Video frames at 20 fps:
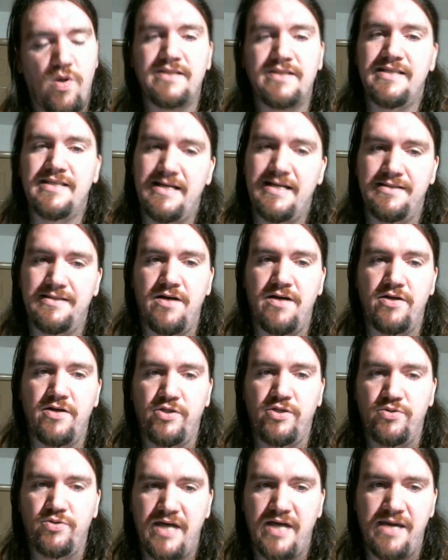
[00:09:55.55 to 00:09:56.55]
Once that's
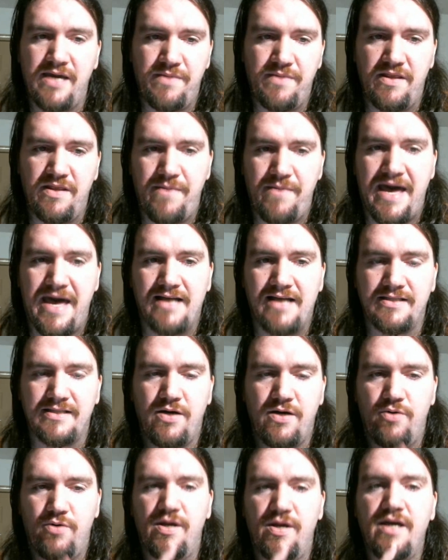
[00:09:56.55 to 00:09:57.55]
done, you type in the
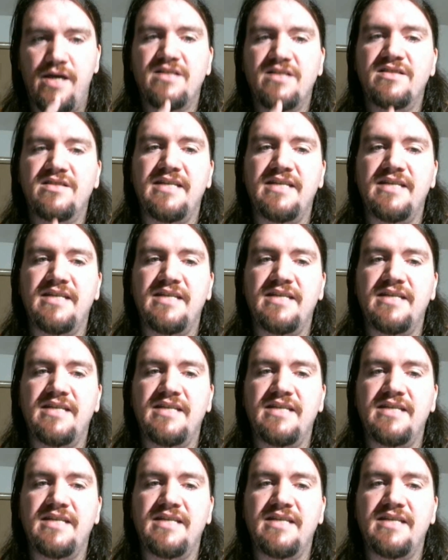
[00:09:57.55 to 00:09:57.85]
passcode.